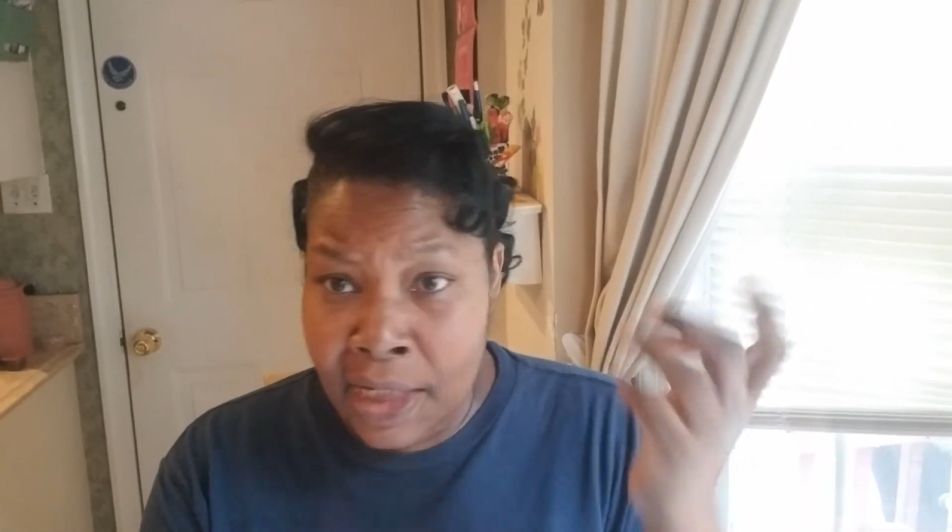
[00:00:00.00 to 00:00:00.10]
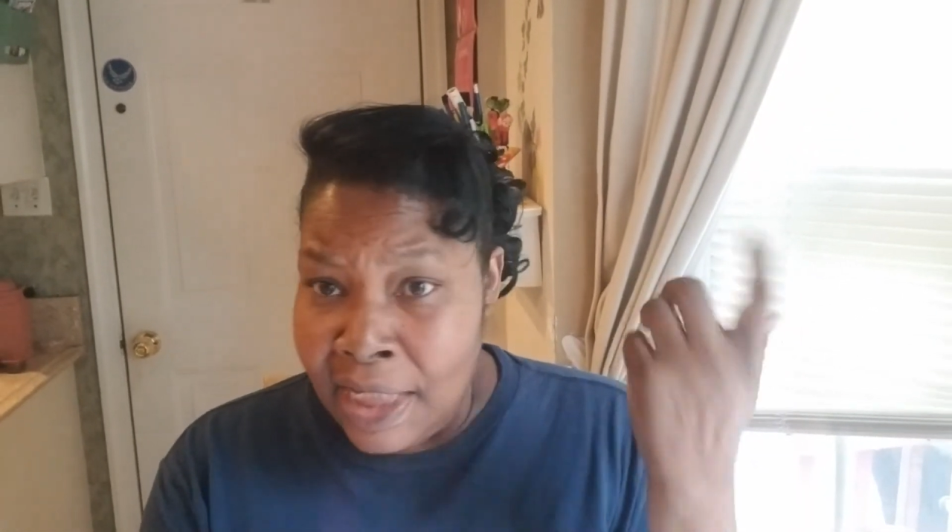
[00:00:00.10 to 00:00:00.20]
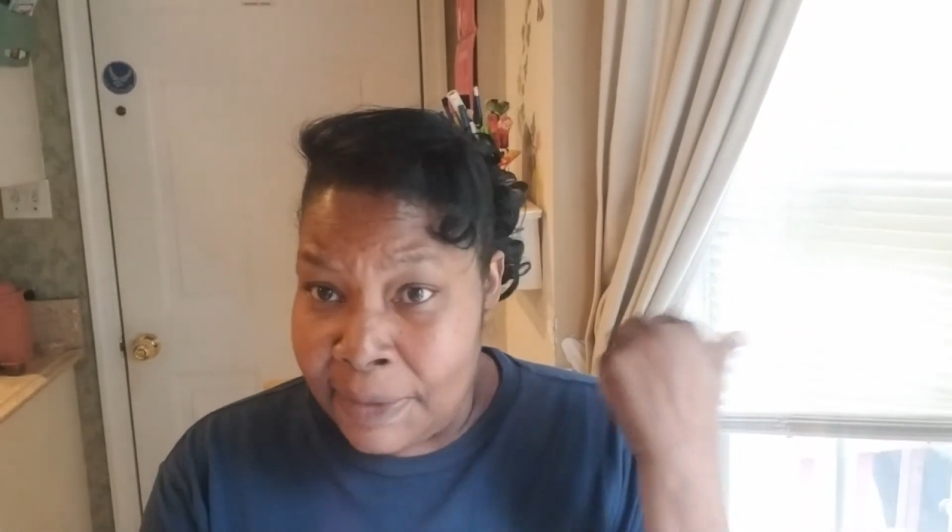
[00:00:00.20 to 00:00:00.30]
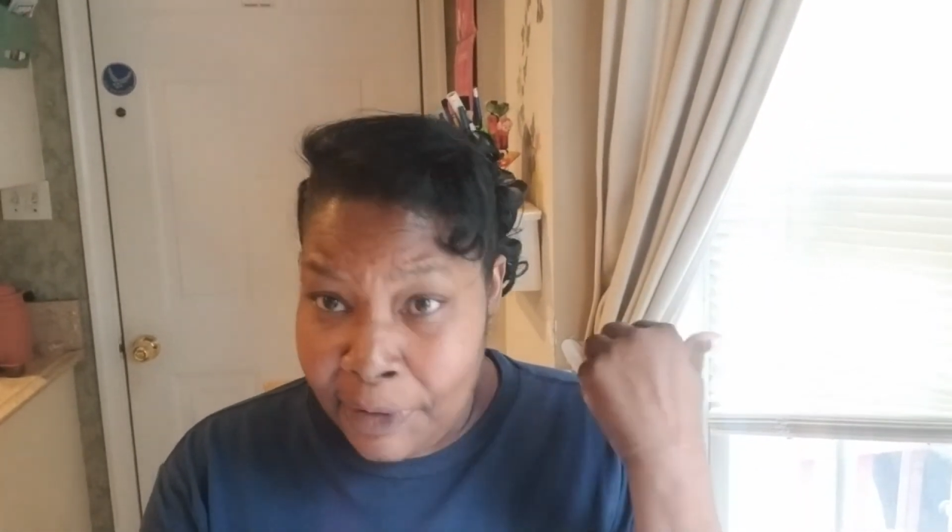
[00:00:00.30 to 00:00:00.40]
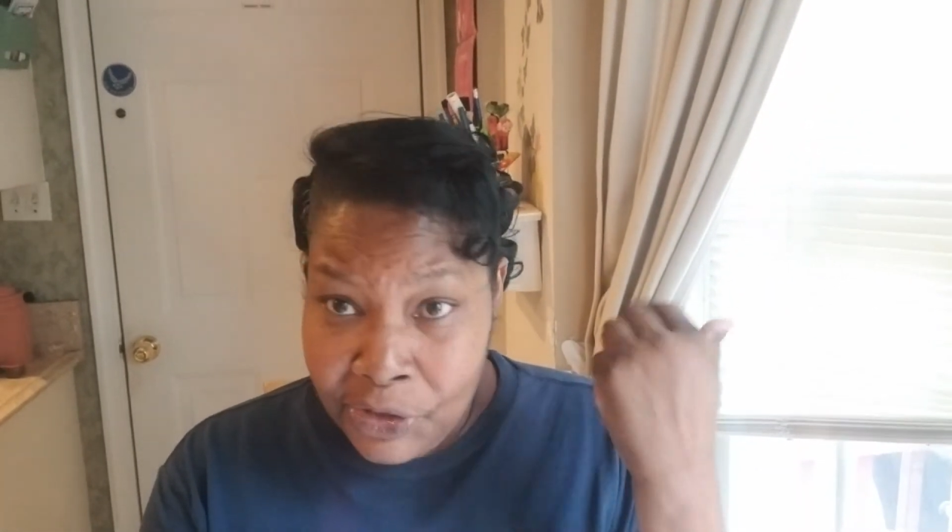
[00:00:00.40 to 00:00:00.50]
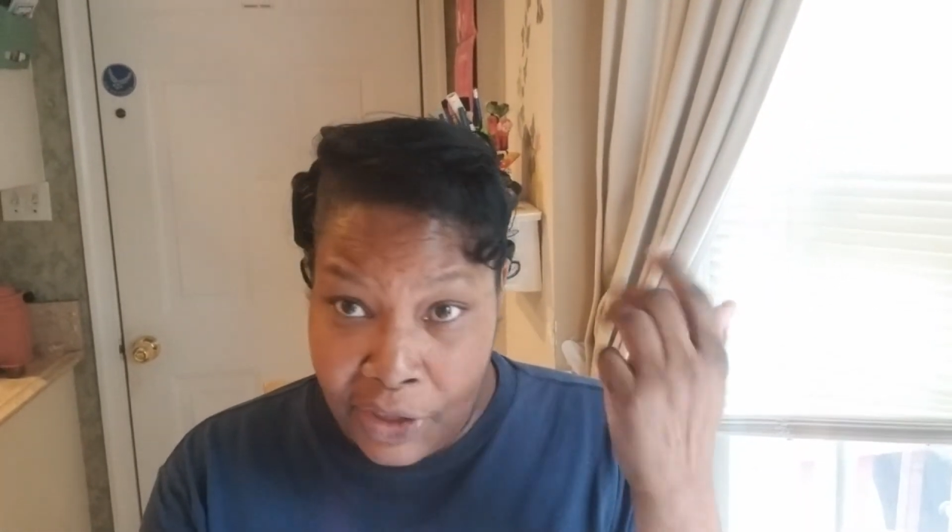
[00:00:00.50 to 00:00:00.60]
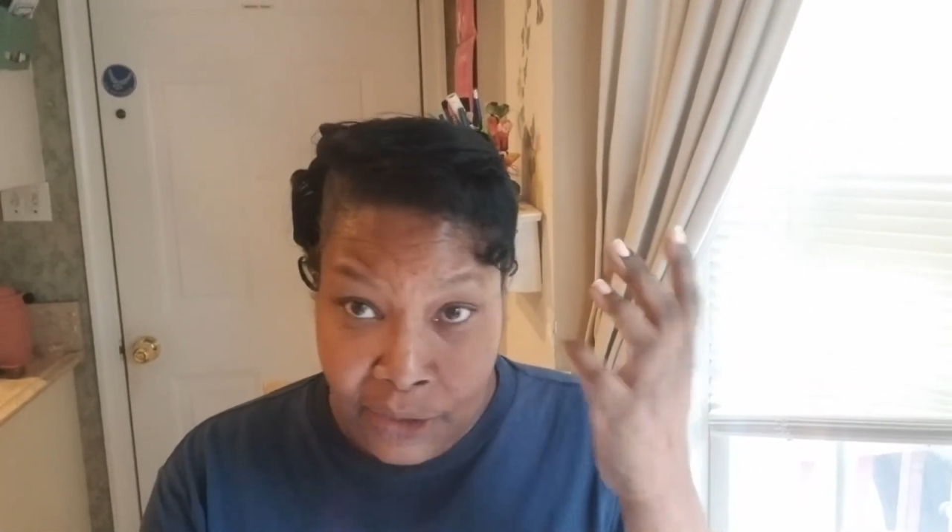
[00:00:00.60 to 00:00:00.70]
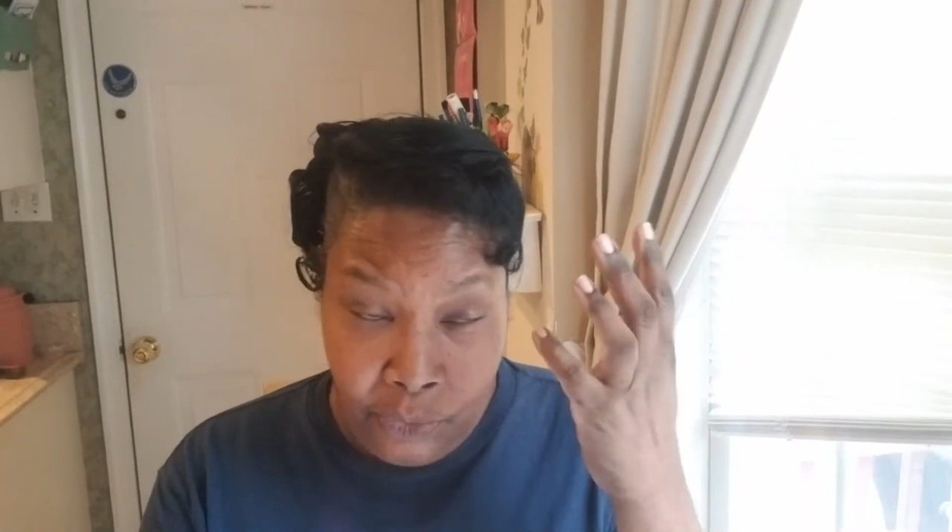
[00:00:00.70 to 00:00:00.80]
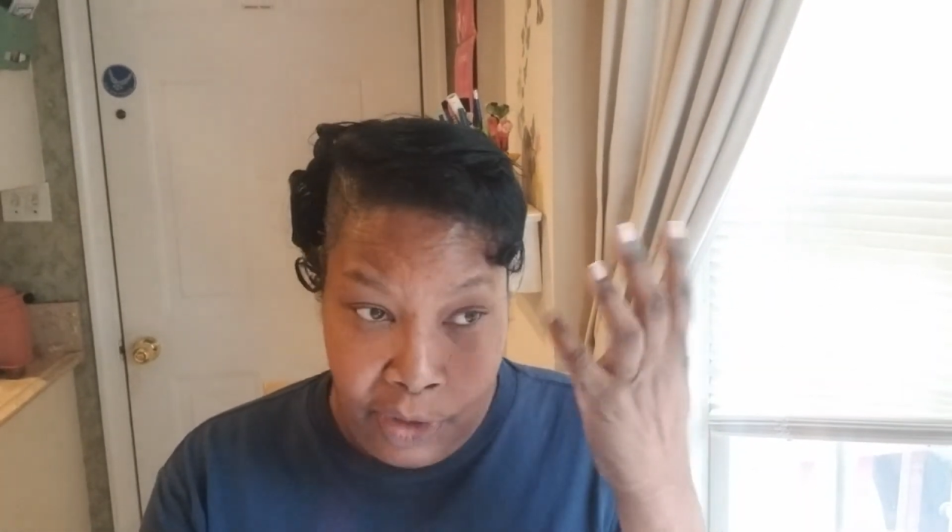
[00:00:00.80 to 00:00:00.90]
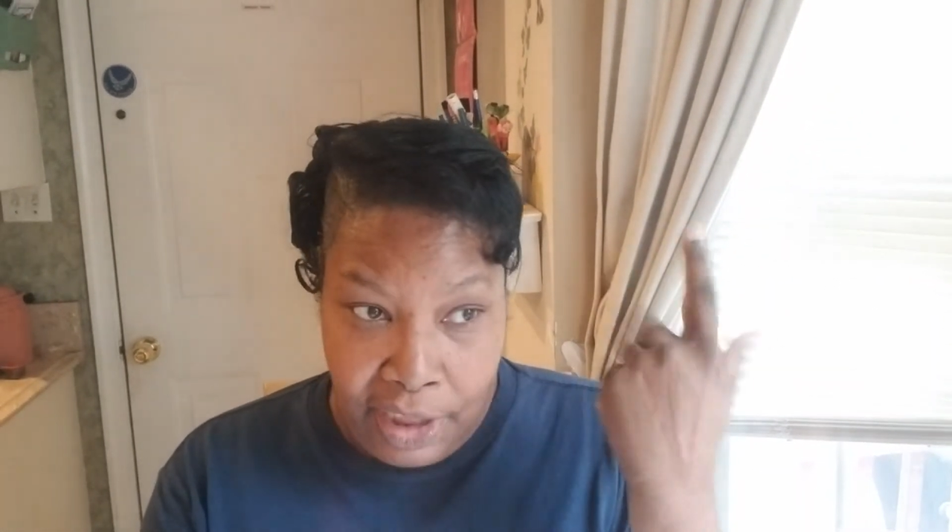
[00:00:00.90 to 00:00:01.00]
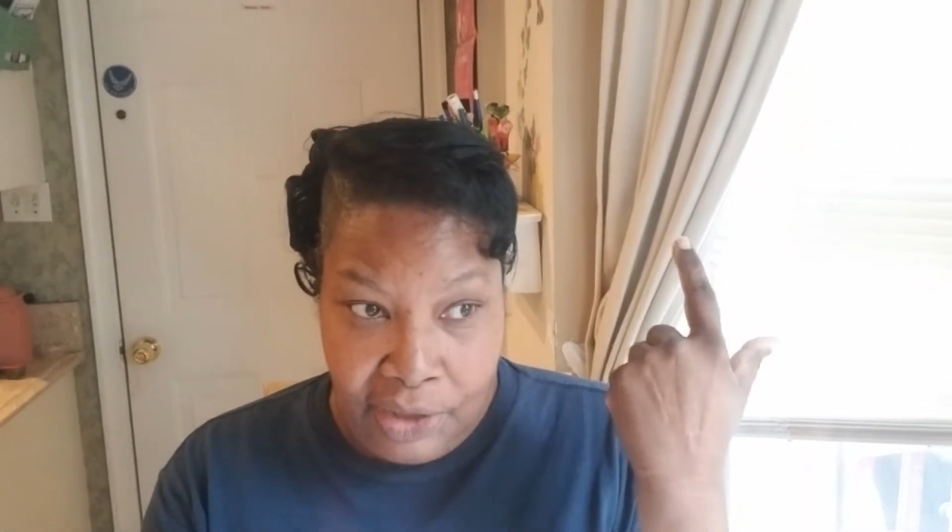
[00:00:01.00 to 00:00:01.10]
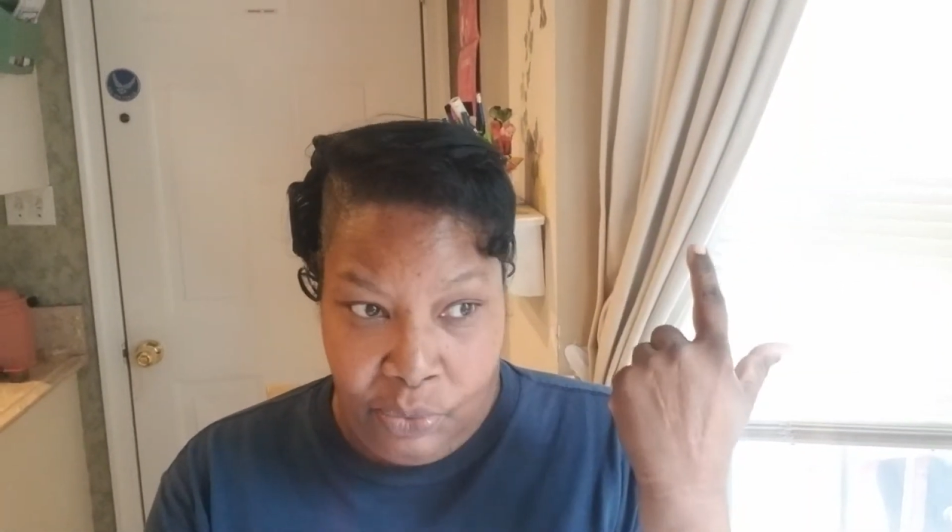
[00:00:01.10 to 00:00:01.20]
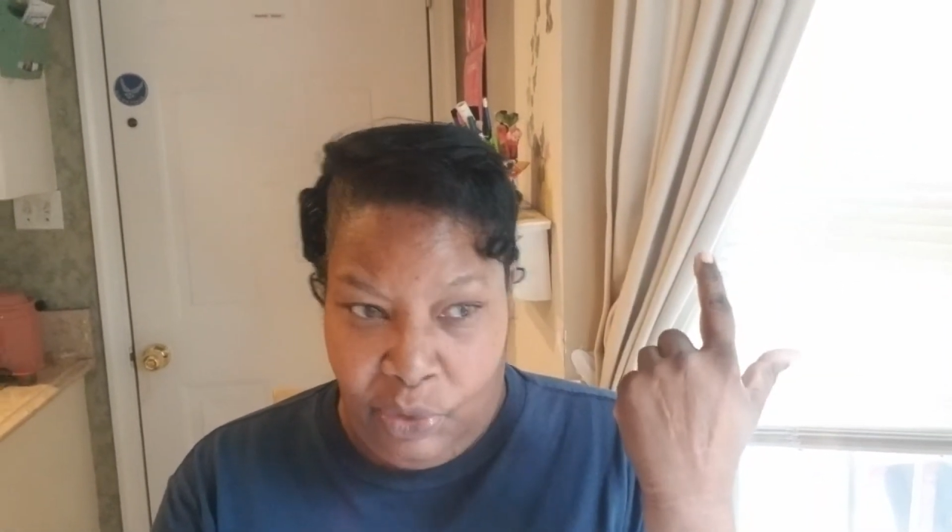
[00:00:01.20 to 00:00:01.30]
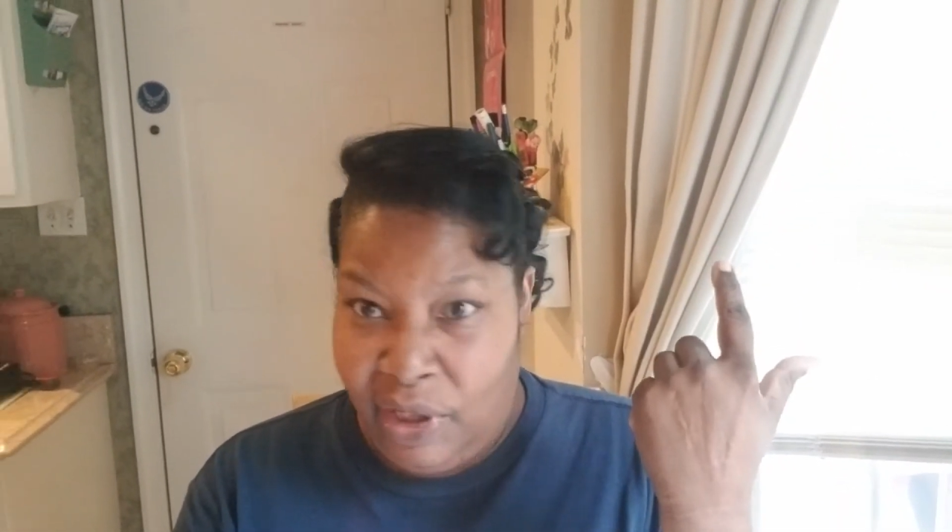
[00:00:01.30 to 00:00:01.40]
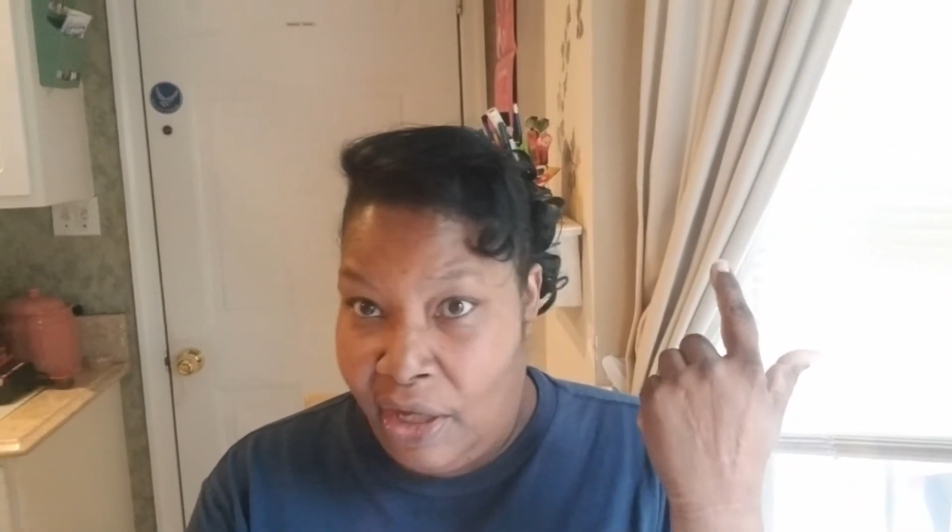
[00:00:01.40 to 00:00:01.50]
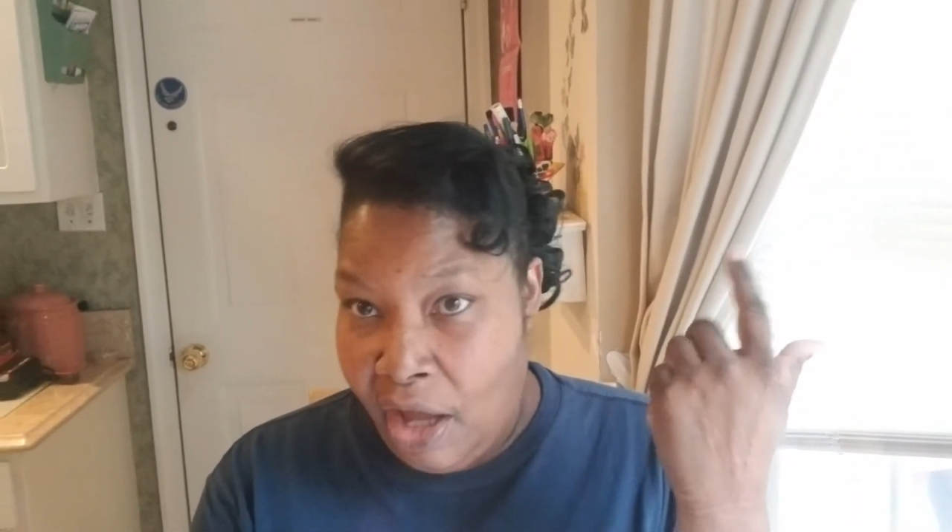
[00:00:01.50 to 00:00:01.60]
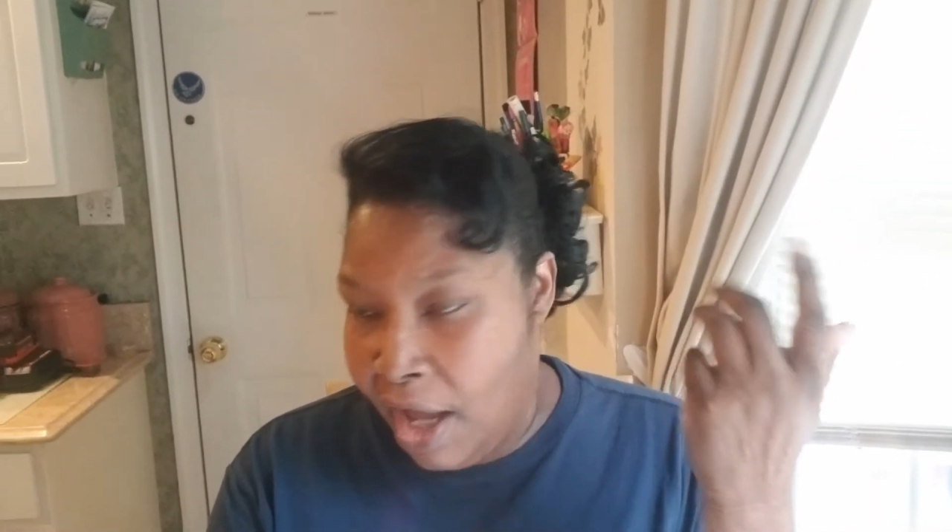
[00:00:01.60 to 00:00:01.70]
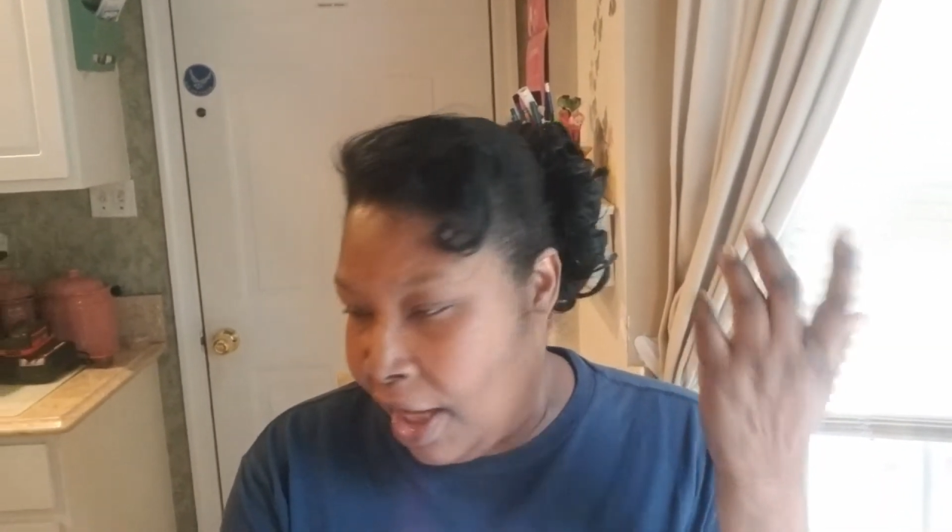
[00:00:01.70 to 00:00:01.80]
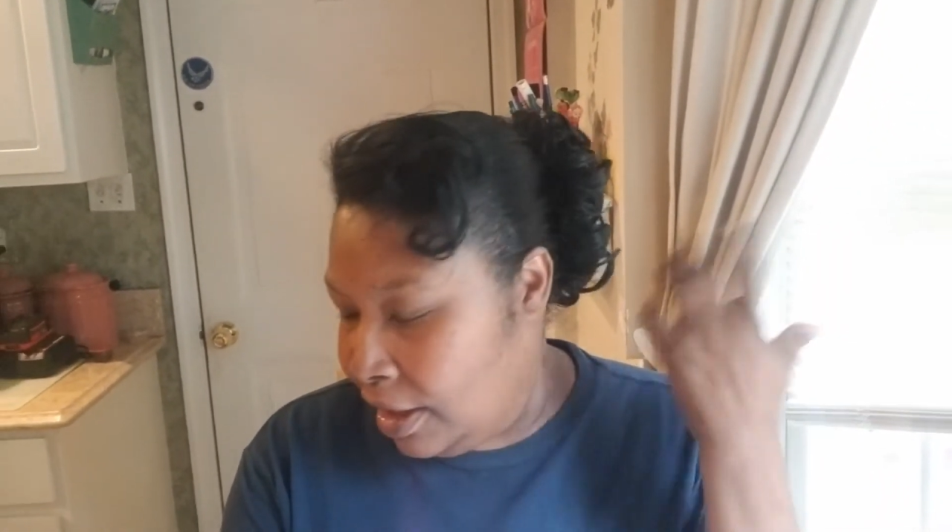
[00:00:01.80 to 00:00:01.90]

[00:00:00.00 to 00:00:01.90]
especially when it's really hot,